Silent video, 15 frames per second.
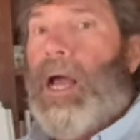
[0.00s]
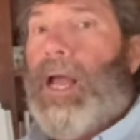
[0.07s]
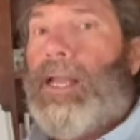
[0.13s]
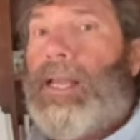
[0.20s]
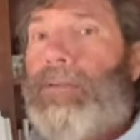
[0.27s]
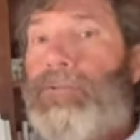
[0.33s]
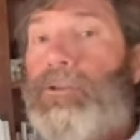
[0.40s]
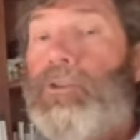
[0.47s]

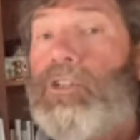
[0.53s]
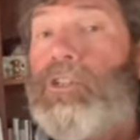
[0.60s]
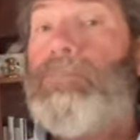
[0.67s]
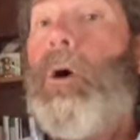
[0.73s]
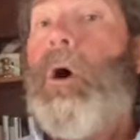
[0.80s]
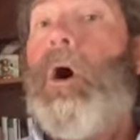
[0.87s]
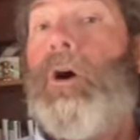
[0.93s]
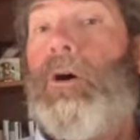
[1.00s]
if you're
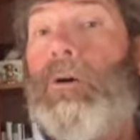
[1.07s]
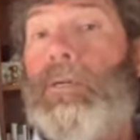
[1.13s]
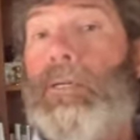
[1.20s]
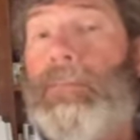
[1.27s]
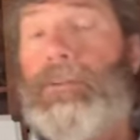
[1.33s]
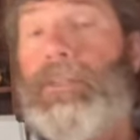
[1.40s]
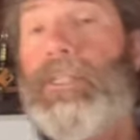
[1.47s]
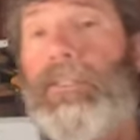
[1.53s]
small,
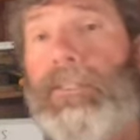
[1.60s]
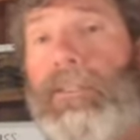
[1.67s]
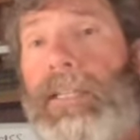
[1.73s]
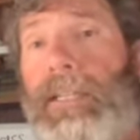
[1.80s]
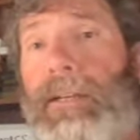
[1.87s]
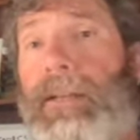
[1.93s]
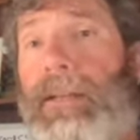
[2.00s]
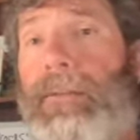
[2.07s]
and
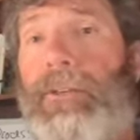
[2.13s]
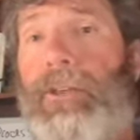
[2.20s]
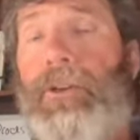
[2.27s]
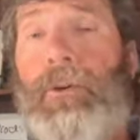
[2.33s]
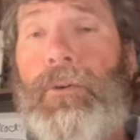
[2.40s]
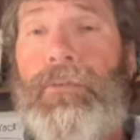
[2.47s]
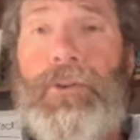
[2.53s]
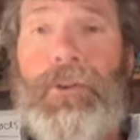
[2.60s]
particularly,
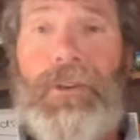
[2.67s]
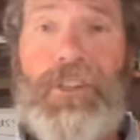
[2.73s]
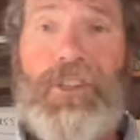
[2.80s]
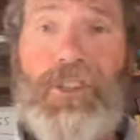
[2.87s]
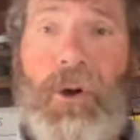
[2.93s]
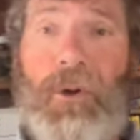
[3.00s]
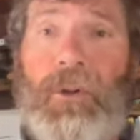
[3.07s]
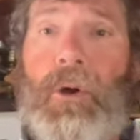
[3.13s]
if you're a
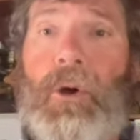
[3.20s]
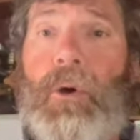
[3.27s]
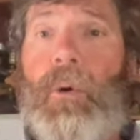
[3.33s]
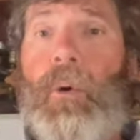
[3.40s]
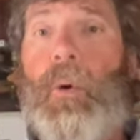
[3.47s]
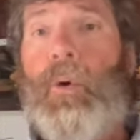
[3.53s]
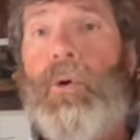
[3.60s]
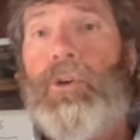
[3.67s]
solo
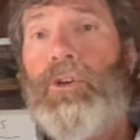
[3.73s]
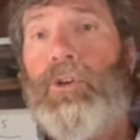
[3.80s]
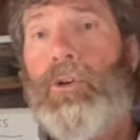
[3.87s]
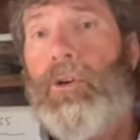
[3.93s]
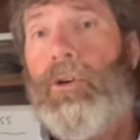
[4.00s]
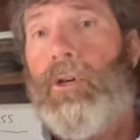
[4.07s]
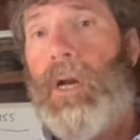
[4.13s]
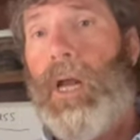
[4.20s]
or
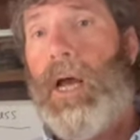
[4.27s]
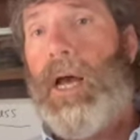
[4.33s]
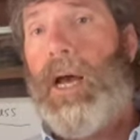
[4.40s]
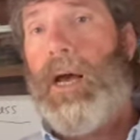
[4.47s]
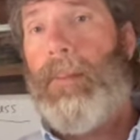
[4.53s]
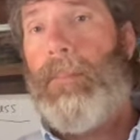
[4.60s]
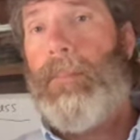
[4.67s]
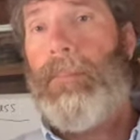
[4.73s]
you're,
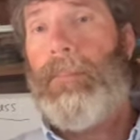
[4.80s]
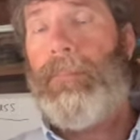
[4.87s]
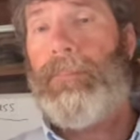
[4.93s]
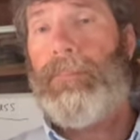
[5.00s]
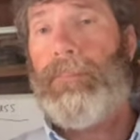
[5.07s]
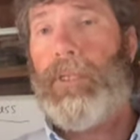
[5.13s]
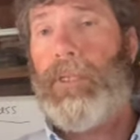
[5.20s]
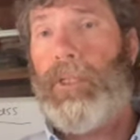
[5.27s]

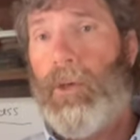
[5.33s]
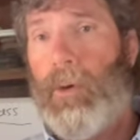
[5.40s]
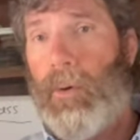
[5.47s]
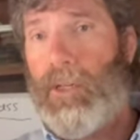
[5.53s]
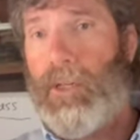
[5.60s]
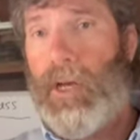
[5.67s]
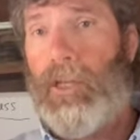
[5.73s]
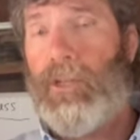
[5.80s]

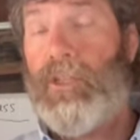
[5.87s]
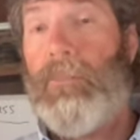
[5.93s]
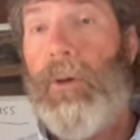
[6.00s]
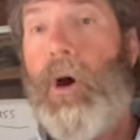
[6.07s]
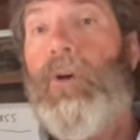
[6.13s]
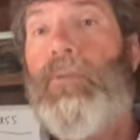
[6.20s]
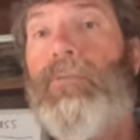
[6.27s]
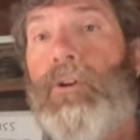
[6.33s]
a
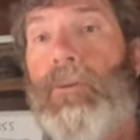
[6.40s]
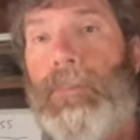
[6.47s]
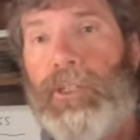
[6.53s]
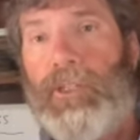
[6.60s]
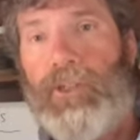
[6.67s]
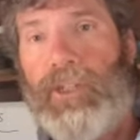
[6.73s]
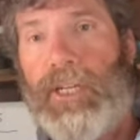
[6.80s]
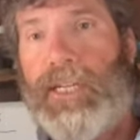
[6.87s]
small firm and
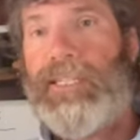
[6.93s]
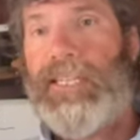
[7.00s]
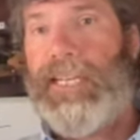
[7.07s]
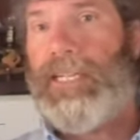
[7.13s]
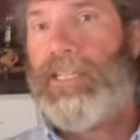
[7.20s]
you're just getting